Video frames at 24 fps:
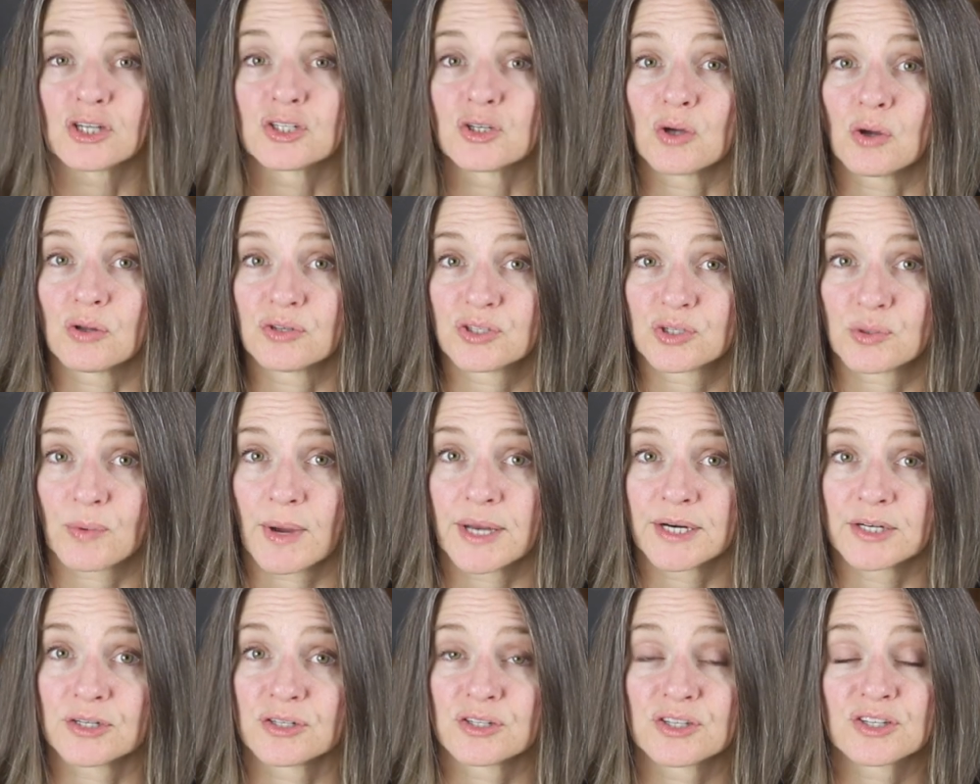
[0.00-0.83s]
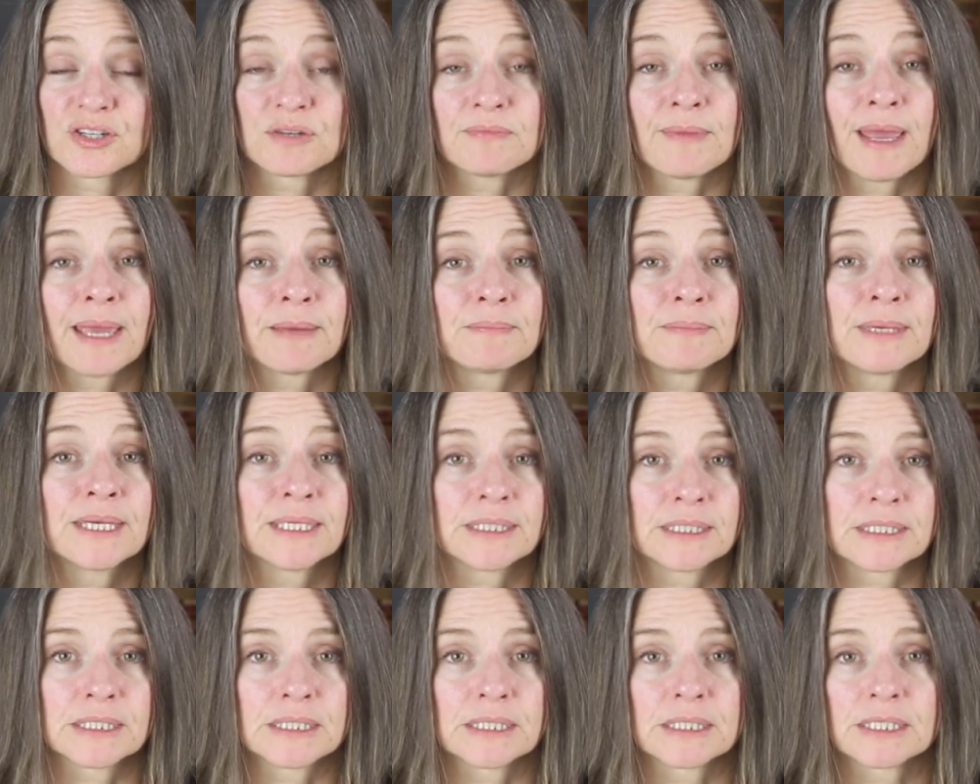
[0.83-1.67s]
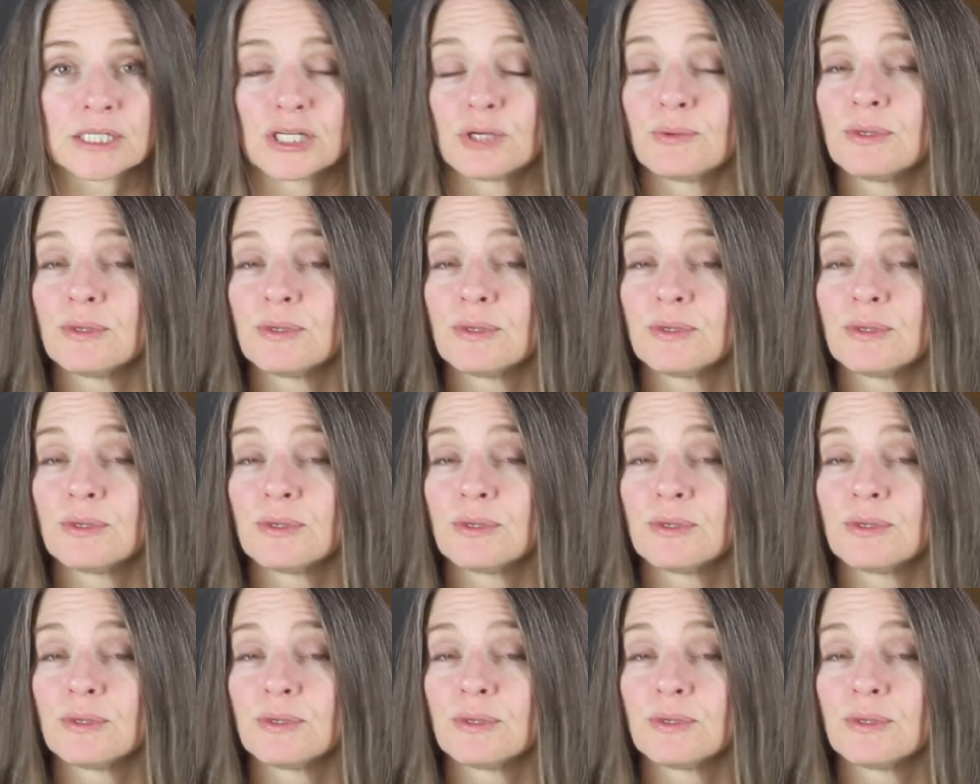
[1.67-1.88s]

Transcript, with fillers: adult sweaters to make mittens.